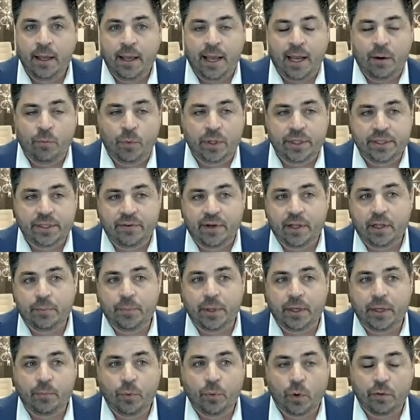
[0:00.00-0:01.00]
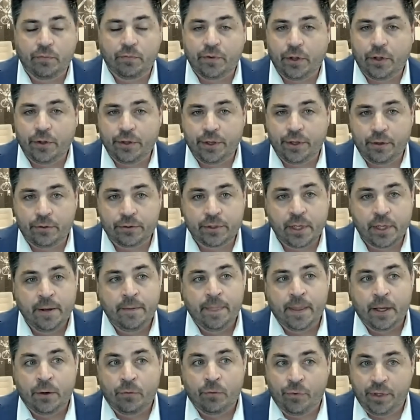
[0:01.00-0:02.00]
and when developing portfolios,
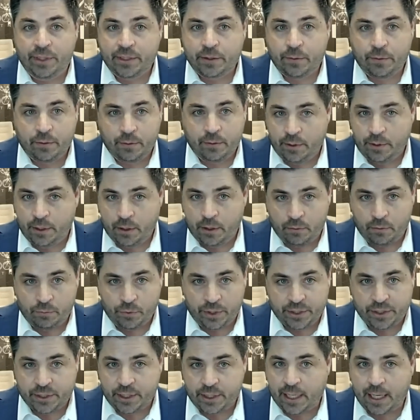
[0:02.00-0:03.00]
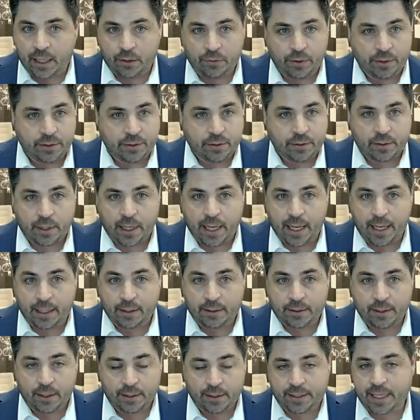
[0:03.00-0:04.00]
risk tolerance
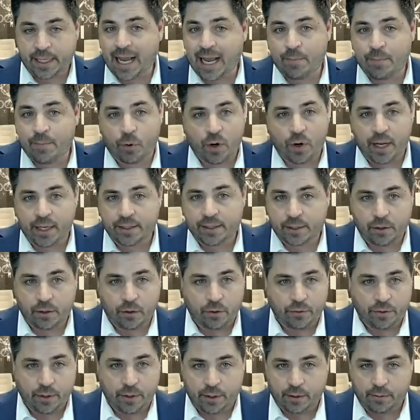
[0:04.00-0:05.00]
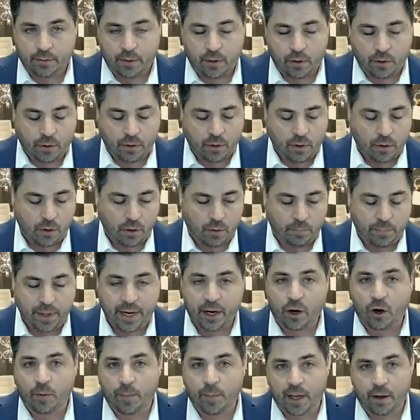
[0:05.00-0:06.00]
and time horizon are
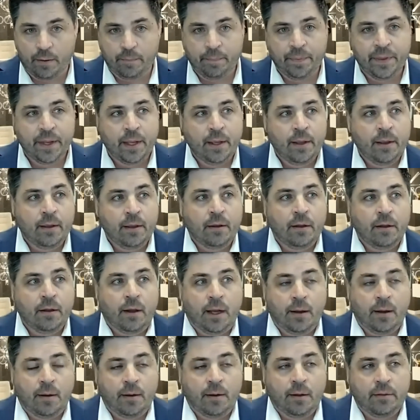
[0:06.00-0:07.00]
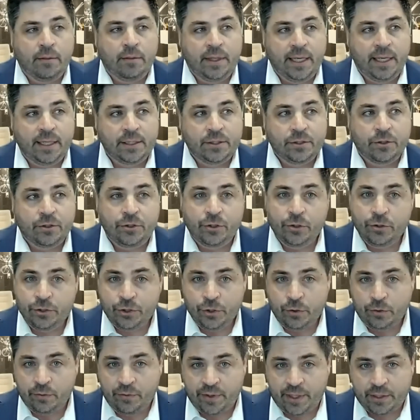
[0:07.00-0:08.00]
paramount. The
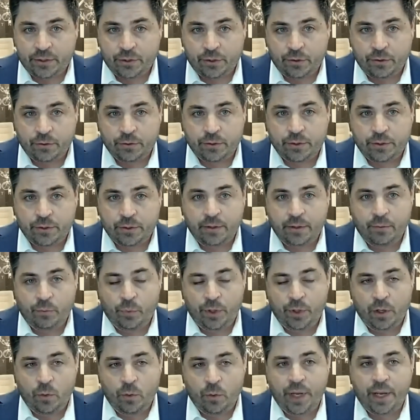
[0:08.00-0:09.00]
institutional investors, we